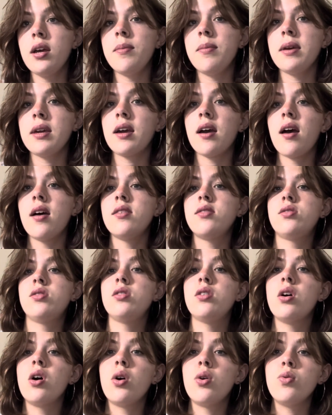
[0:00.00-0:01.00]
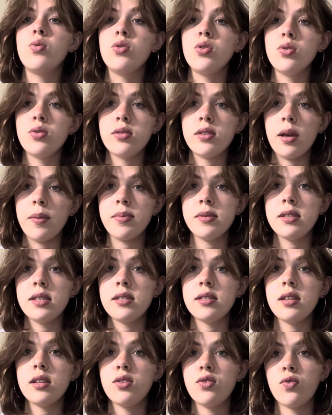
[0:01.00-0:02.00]
because no new
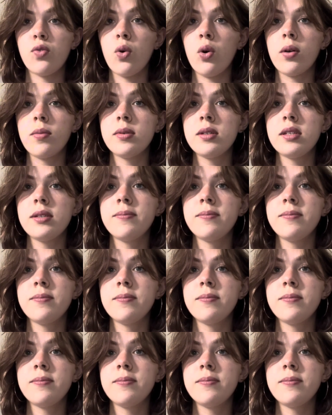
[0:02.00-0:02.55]
substance is formed.